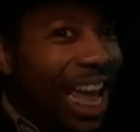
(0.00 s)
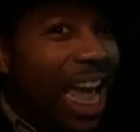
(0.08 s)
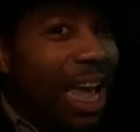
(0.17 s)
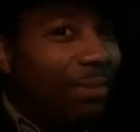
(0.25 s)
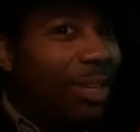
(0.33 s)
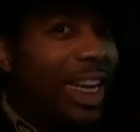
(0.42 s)

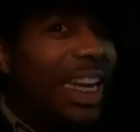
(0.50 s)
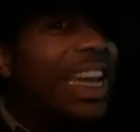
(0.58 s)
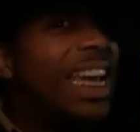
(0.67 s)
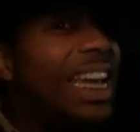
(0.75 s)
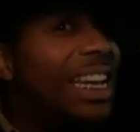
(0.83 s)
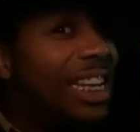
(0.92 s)
after
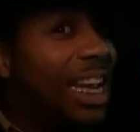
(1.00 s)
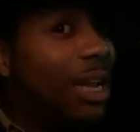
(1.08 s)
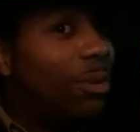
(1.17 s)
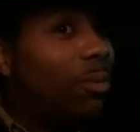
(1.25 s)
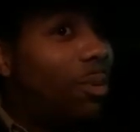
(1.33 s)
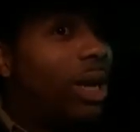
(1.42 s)
he
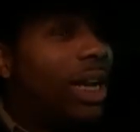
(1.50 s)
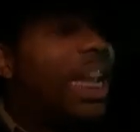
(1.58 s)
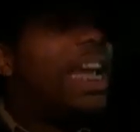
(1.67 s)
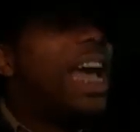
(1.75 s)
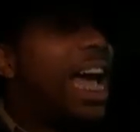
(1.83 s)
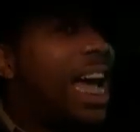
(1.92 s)
did what
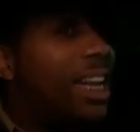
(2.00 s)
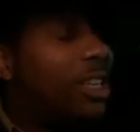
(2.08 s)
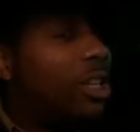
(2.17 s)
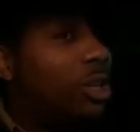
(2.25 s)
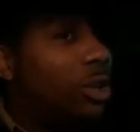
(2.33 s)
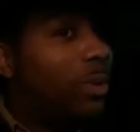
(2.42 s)
he had
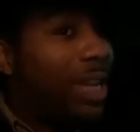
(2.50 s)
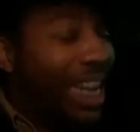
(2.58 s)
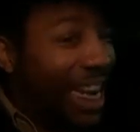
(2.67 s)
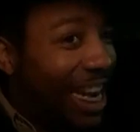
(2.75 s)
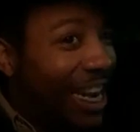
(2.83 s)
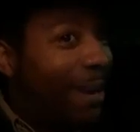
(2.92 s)
to do
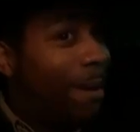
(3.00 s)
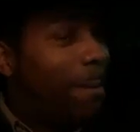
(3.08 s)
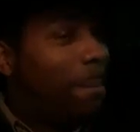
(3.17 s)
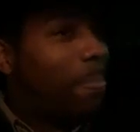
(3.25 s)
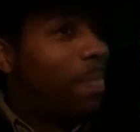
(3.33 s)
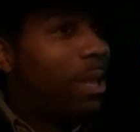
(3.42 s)
here,
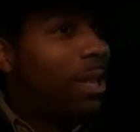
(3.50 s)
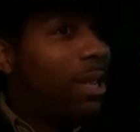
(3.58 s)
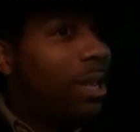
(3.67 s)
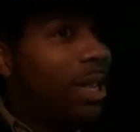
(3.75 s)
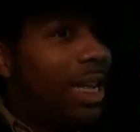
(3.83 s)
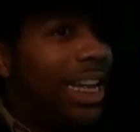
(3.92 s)

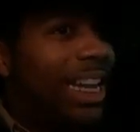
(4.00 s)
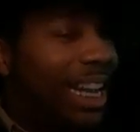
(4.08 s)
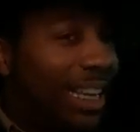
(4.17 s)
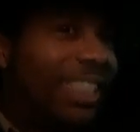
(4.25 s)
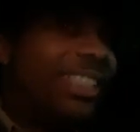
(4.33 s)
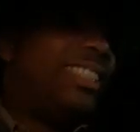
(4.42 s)
he
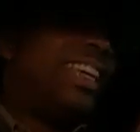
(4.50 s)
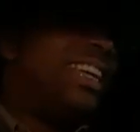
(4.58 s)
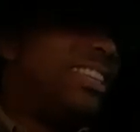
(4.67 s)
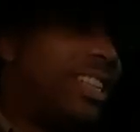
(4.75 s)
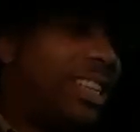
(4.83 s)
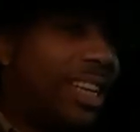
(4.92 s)

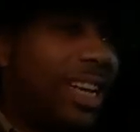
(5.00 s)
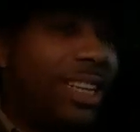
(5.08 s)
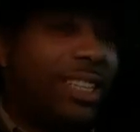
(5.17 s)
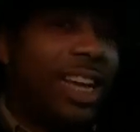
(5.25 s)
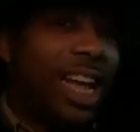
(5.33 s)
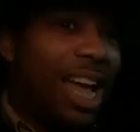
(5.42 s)
ascended
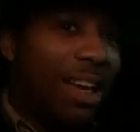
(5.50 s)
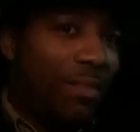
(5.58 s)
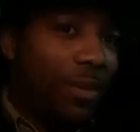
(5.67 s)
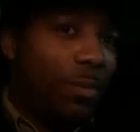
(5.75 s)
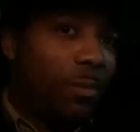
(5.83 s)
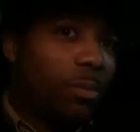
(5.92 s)
into
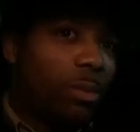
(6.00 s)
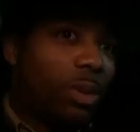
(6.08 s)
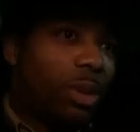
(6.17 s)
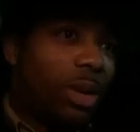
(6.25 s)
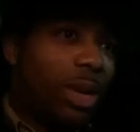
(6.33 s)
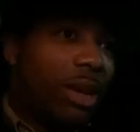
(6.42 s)
heaven,
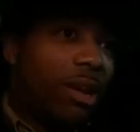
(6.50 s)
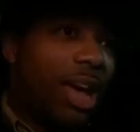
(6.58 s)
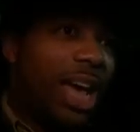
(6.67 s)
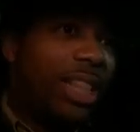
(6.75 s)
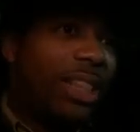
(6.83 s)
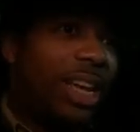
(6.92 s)

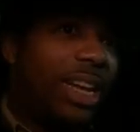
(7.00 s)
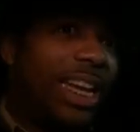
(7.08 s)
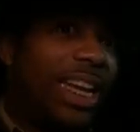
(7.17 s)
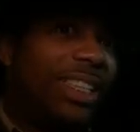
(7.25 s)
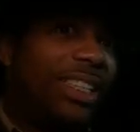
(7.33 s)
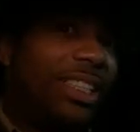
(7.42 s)
and then
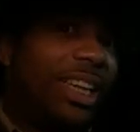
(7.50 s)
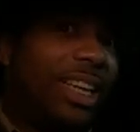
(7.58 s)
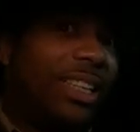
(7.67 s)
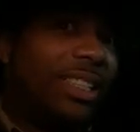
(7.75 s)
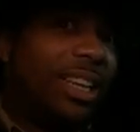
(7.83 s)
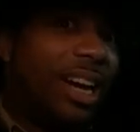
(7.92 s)
he
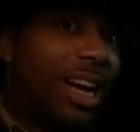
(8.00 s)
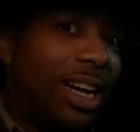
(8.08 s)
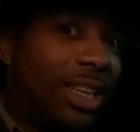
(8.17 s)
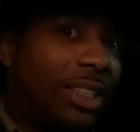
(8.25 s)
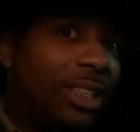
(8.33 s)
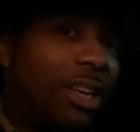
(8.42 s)
sends
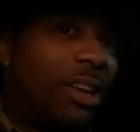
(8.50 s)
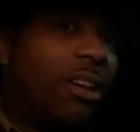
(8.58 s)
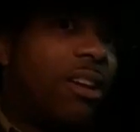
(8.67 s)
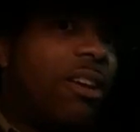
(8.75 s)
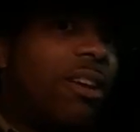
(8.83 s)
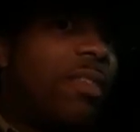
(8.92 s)
us
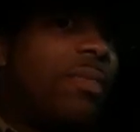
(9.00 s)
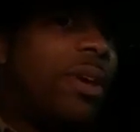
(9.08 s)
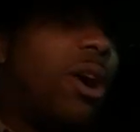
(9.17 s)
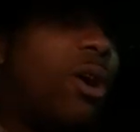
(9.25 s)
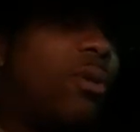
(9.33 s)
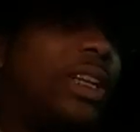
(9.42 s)

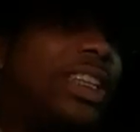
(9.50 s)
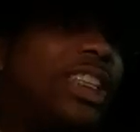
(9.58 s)
the Holy